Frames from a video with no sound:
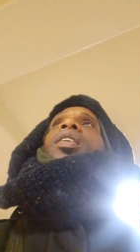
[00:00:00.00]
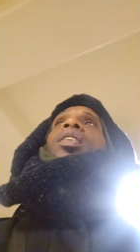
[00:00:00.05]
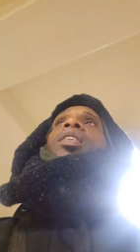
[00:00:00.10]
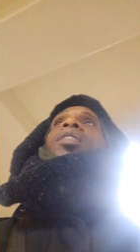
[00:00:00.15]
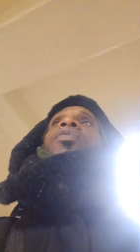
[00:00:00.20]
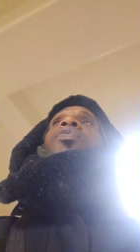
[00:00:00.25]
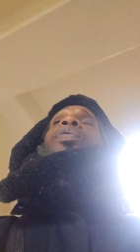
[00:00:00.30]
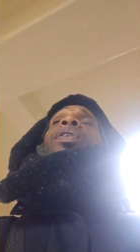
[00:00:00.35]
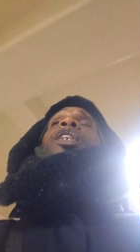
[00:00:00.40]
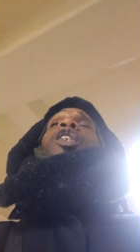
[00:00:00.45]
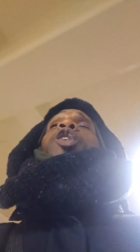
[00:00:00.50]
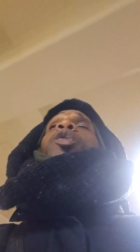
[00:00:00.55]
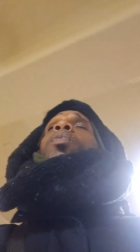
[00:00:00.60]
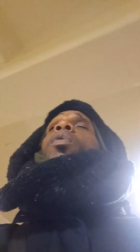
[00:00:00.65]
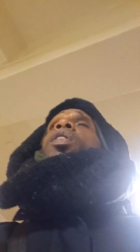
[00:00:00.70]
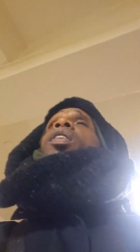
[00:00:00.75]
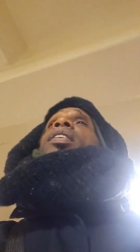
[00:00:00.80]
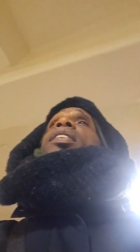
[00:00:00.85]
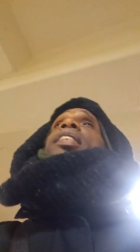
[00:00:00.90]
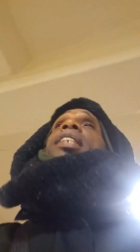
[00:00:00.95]
French
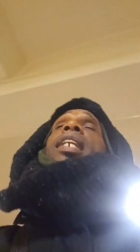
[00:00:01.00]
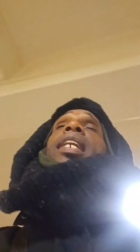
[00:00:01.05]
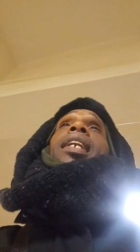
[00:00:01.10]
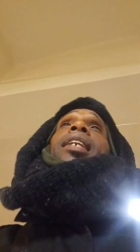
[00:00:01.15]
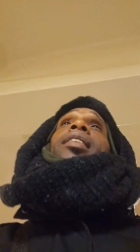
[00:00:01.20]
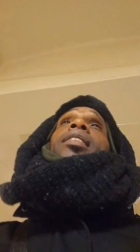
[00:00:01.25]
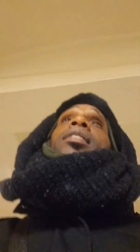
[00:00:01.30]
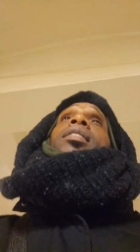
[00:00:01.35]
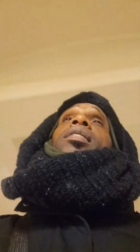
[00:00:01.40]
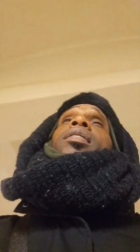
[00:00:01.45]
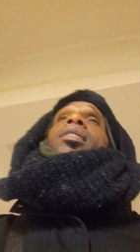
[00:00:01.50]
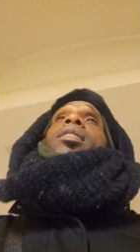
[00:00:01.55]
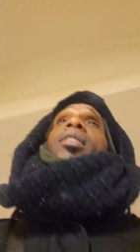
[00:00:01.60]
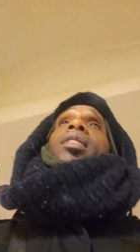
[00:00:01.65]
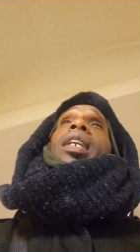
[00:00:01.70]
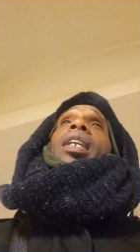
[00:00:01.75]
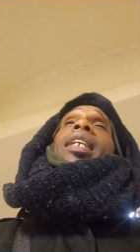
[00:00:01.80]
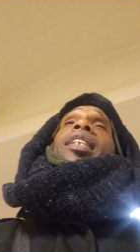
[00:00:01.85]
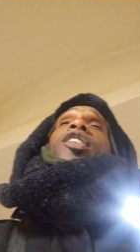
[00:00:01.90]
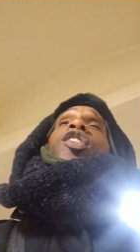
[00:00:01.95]
Montana.
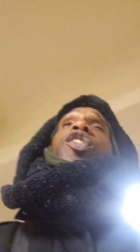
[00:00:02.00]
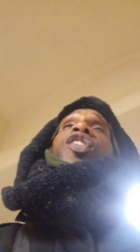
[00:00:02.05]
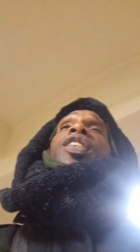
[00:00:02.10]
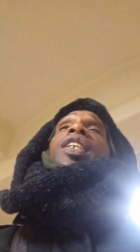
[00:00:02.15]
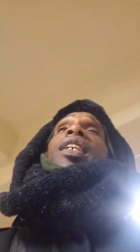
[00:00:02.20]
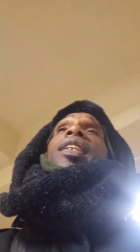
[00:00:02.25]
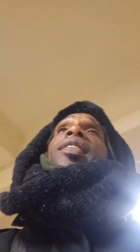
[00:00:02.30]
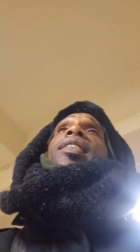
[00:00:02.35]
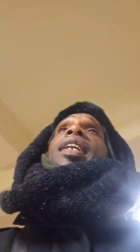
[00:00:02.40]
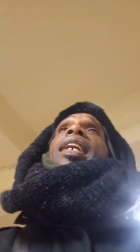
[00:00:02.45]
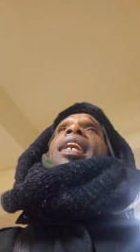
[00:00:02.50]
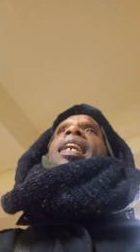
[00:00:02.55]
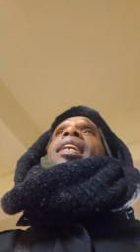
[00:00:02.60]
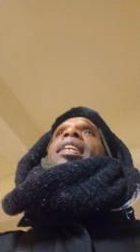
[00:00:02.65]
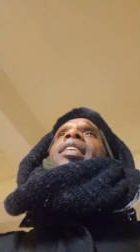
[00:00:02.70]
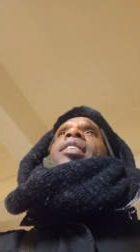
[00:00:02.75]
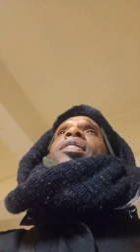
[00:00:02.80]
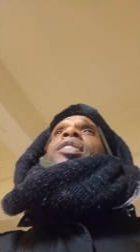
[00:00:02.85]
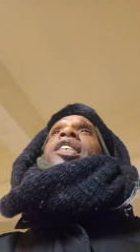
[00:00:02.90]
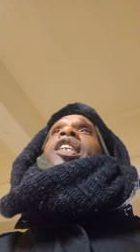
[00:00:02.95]
I just said that.
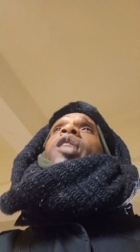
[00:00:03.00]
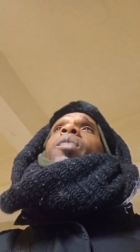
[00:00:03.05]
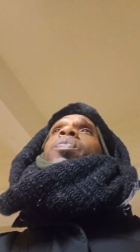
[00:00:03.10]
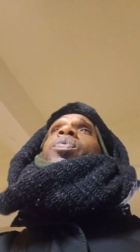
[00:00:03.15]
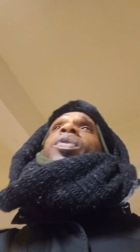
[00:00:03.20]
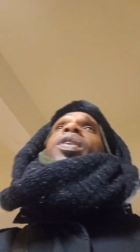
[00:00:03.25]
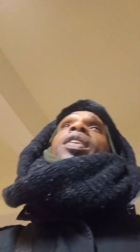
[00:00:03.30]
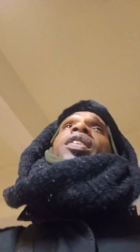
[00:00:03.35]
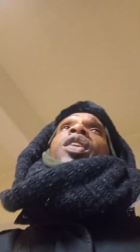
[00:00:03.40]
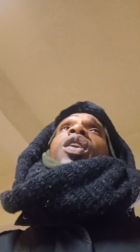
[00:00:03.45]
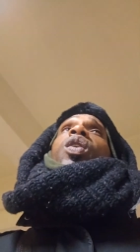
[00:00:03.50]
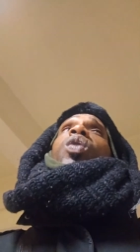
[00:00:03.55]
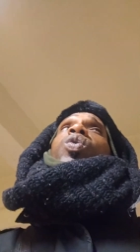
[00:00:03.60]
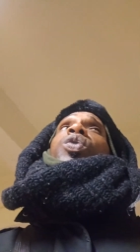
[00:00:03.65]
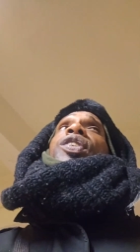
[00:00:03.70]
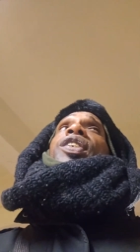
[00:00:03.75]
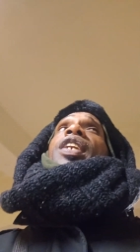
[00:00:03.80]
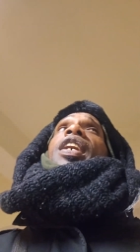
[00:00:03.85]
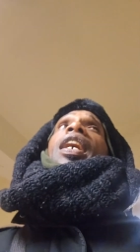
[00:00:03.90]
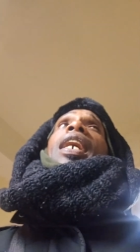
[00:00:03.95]
And a couple other hosts
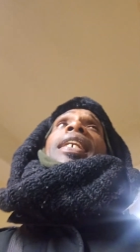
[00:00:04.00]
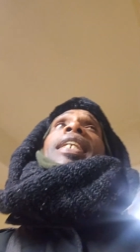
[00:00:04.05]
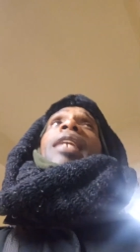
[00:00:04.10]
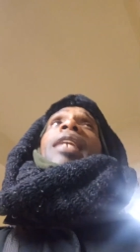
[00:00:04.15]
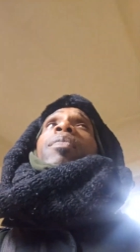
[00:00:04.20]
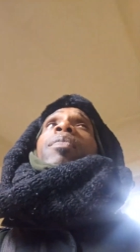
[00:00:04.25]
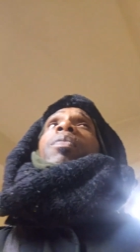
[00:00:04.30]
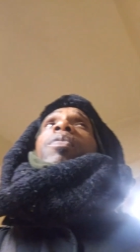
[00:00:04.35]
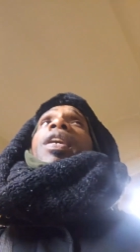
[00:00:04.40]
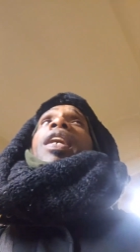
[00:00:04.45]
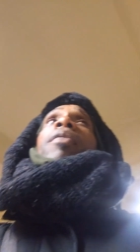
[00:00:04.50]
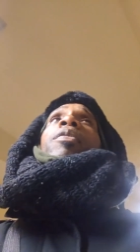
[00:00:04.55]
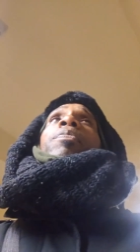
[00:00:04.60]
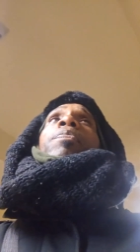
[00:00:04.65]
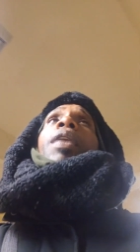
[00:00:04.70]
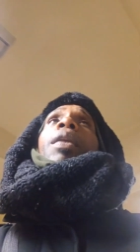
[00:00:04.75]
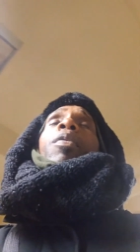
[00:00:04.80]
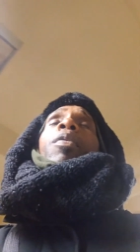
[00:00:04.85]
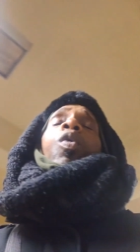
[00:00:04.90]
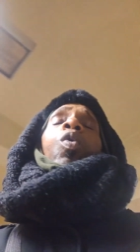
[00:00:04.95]
there. I can't remember
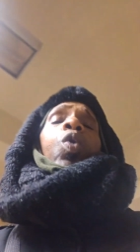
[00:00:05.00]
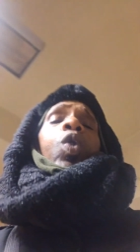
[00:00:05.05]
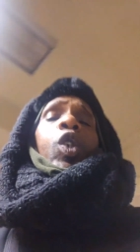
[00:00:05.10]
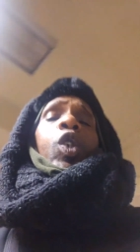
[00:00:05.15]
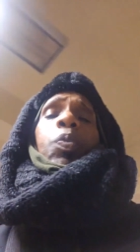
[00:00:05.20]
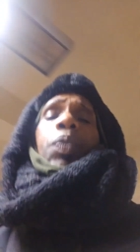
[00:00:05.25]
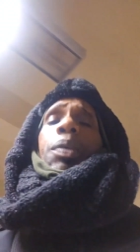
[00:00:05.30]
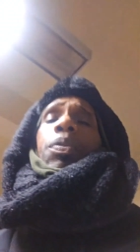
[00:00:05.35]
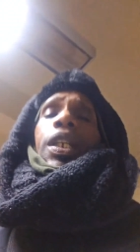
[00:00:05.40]
everybody, but all these people, they were